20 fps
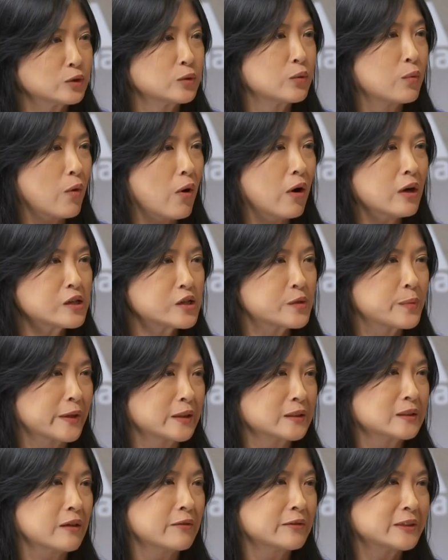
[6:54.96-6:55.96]
to watch
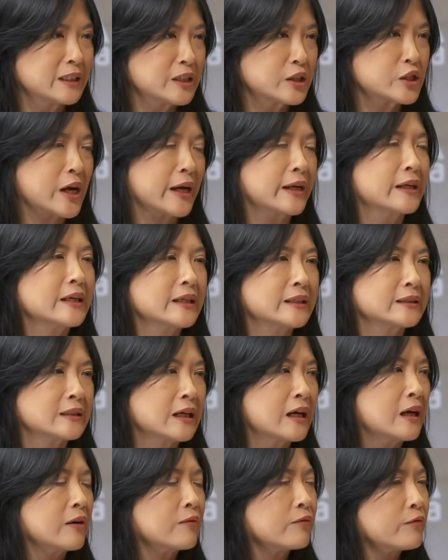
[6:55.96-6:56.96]
because obviously China is
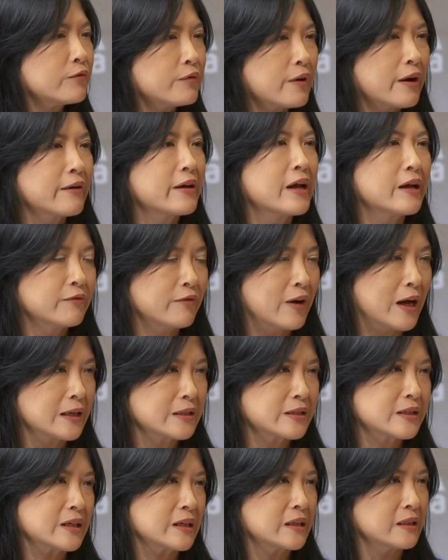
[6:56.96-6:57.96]
very
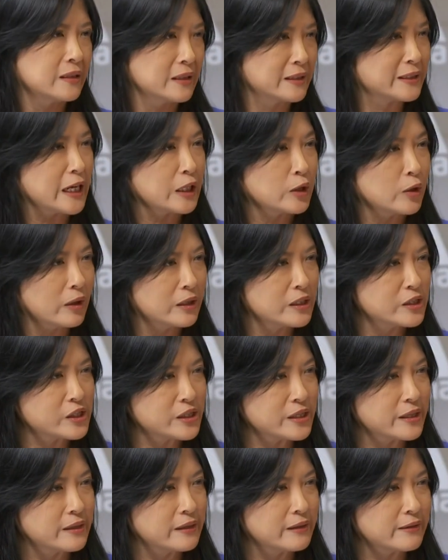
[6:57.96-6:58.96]
advanced in the
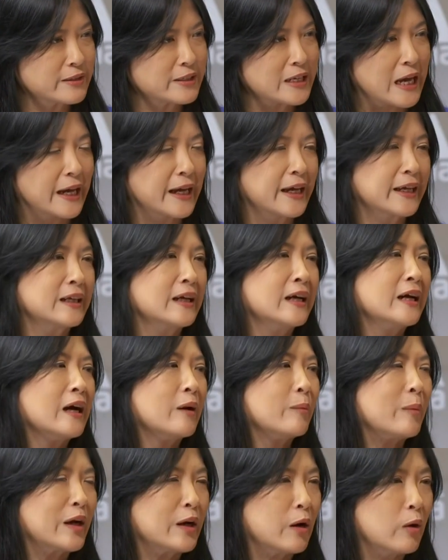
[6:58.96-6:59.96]
technology side,
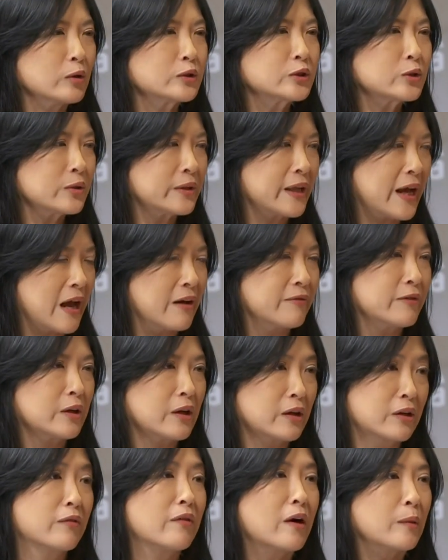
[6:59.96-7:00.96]
but also they have a
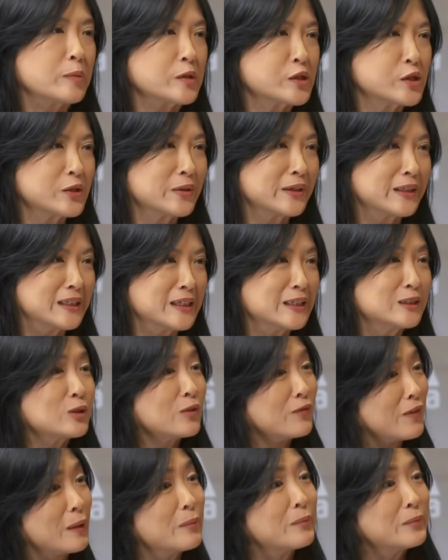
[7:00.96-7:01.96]
lot of opportunities opportunities to
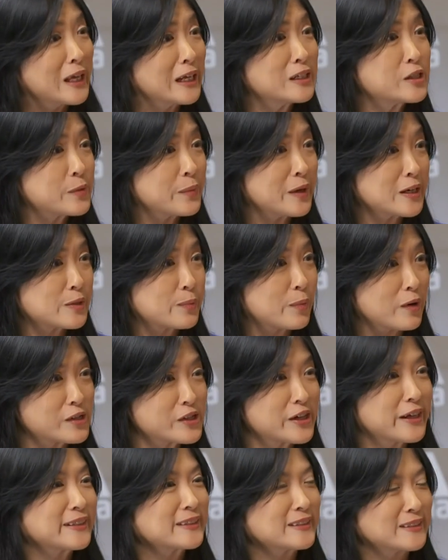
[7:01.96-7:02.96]
develop nature-based
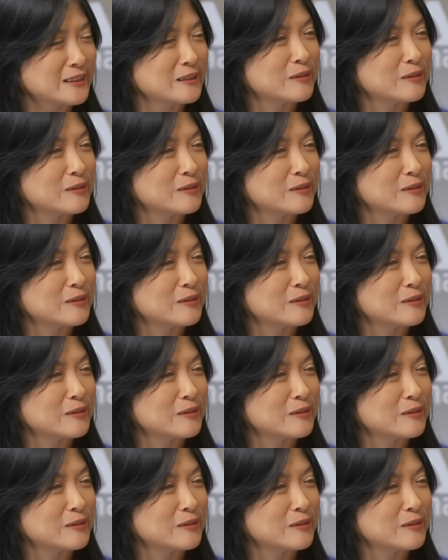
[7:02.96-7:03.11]
projects.